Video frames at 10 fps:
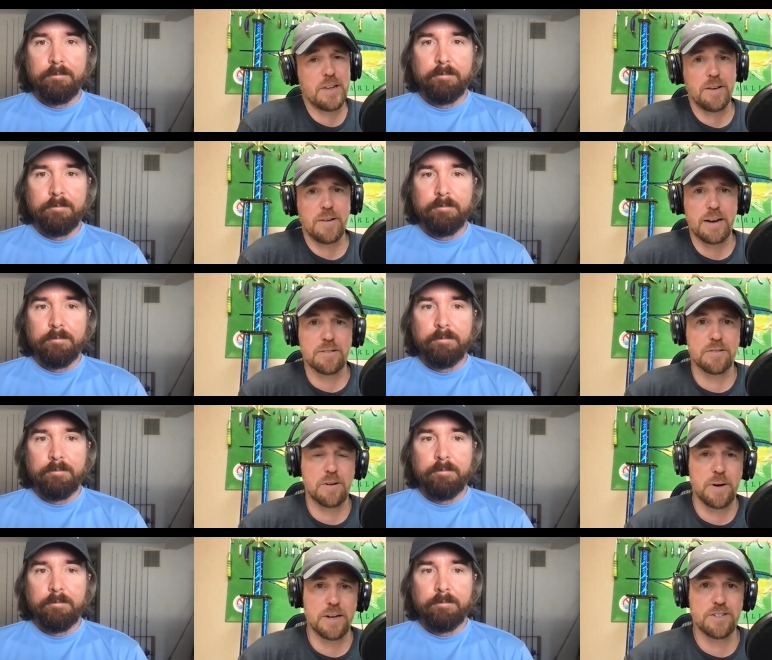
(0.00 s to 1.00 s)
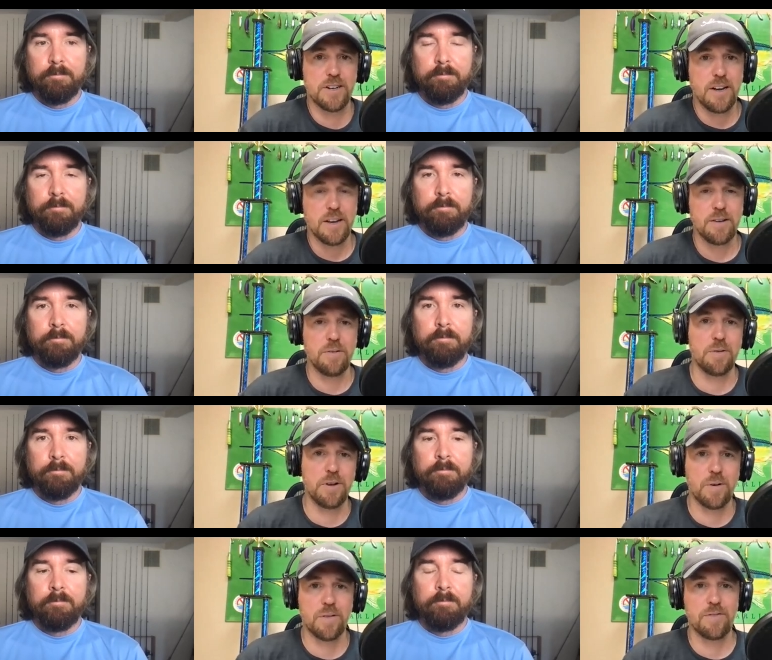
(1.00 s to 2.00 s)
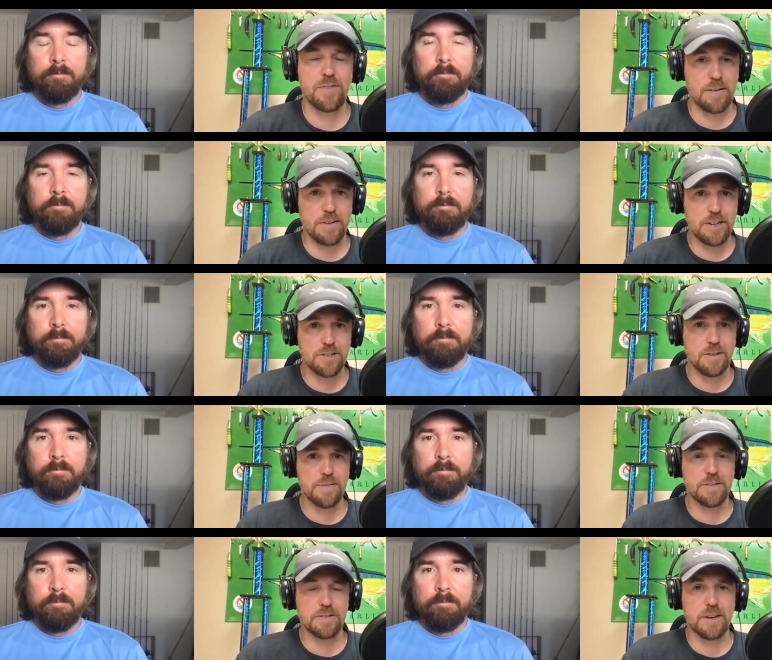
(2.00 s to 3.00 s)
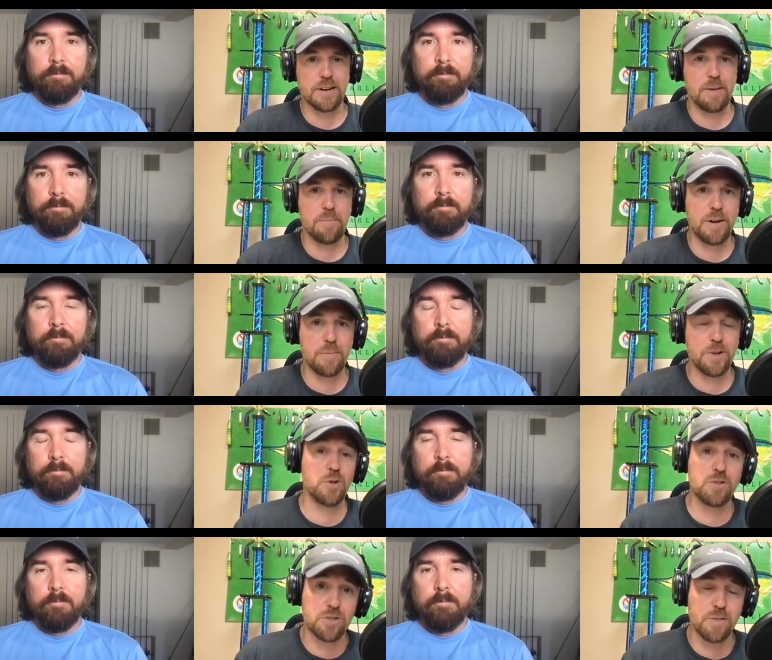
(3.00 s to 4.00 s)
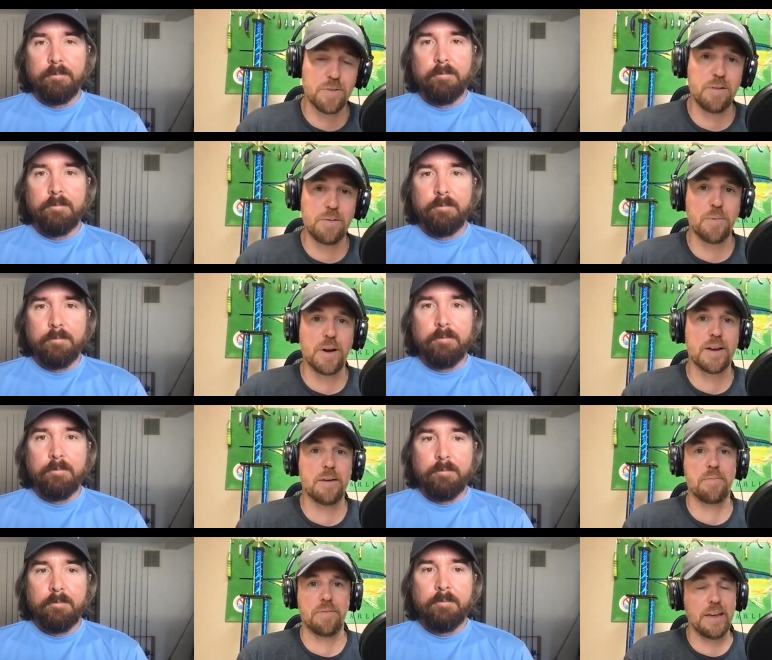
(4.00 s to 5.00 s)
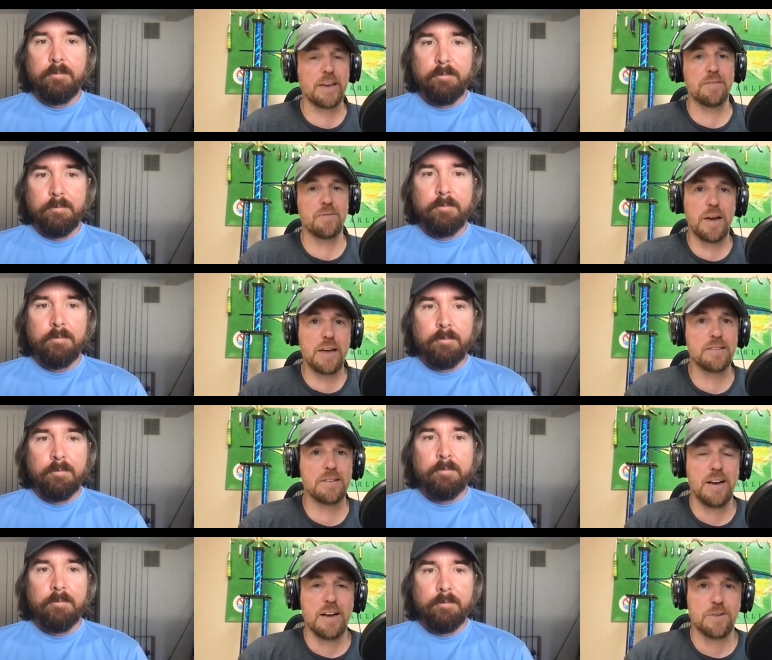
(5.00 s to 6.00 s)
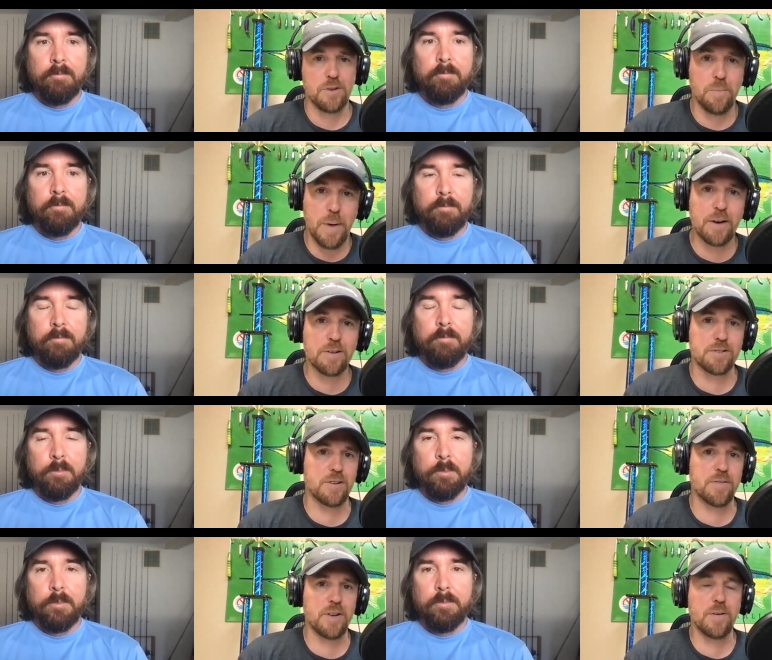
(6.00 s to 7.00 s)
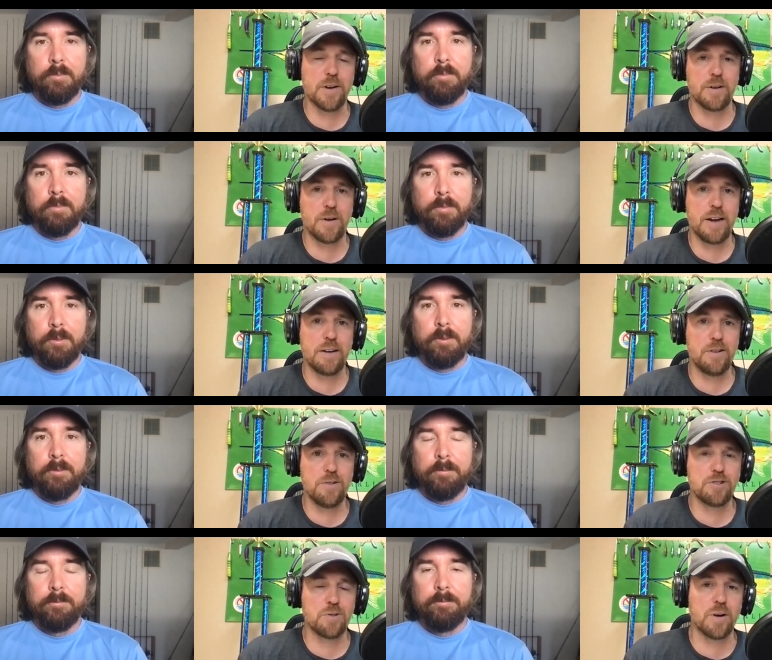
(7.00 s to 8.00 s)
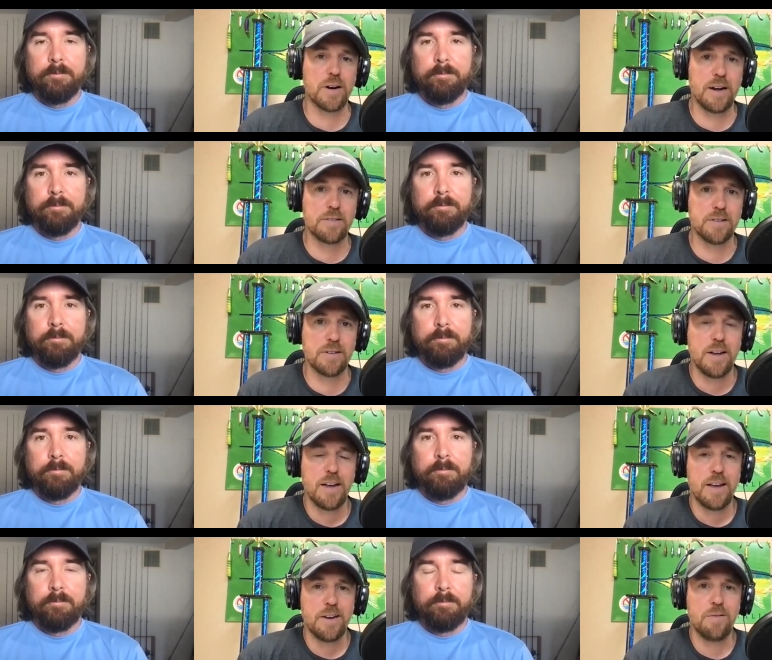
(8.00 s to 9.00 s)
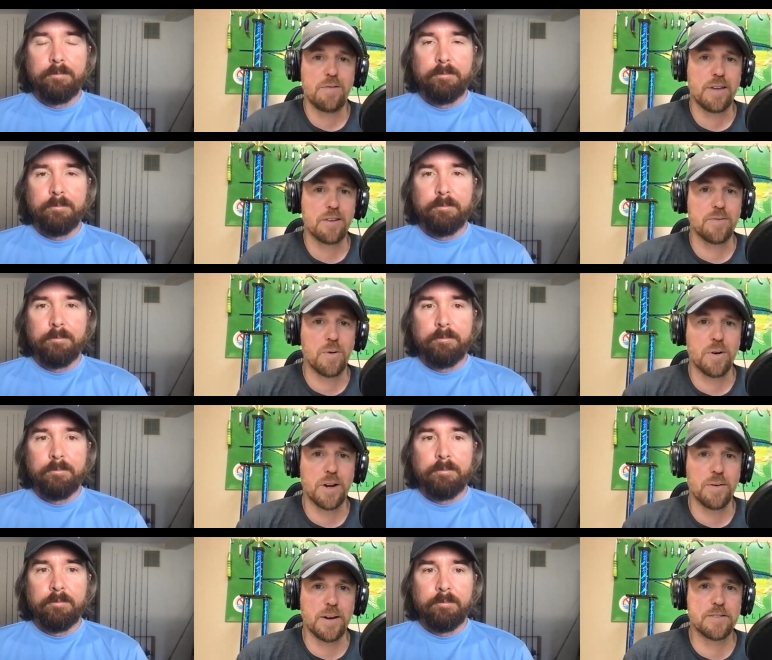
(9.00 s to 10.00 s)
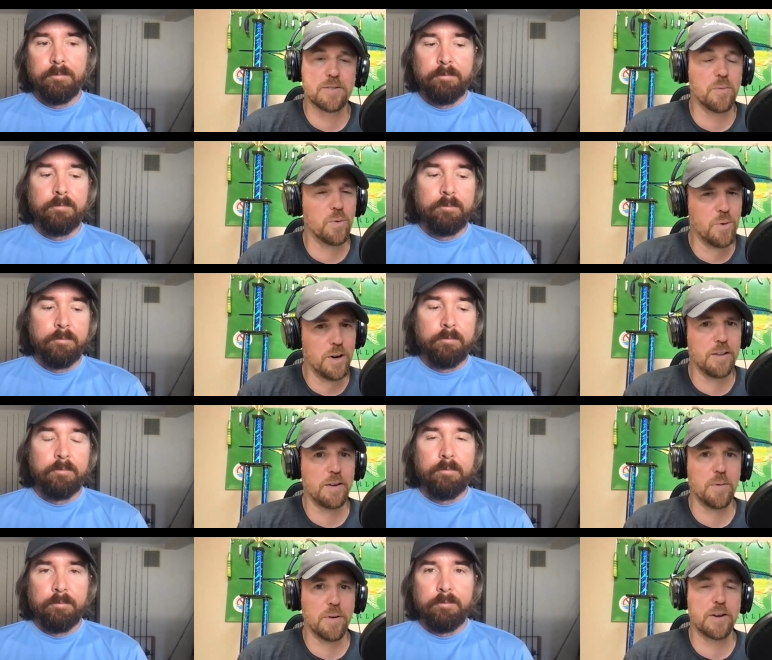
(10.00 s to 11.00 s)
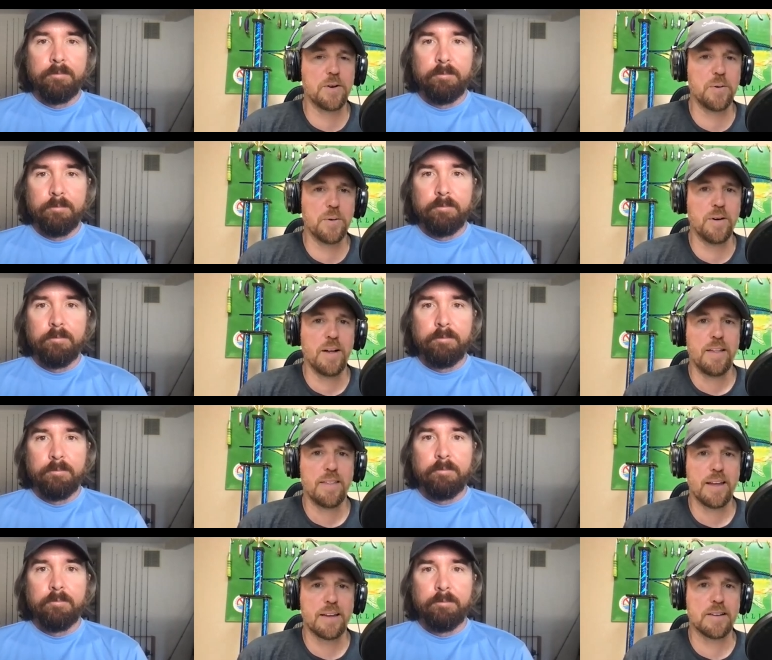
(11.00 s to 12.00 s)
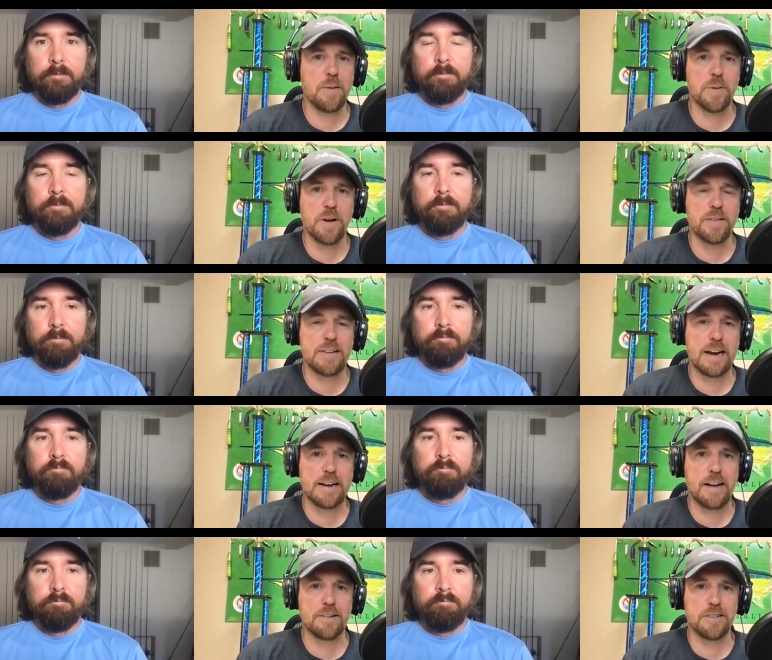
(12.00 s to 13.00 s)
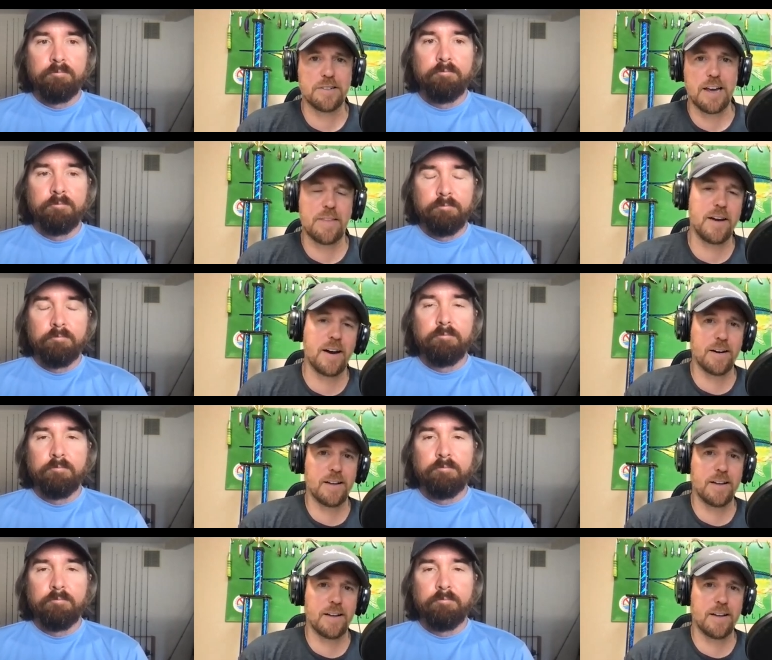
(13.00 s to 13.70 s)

Speaker 1: thank you guys so much. You are the foundation of this company. We do serve you. We wake up thinking of ways to better serve you and to create new shortcuts and new things for you. And got some really, really cool things coming on the technology side that I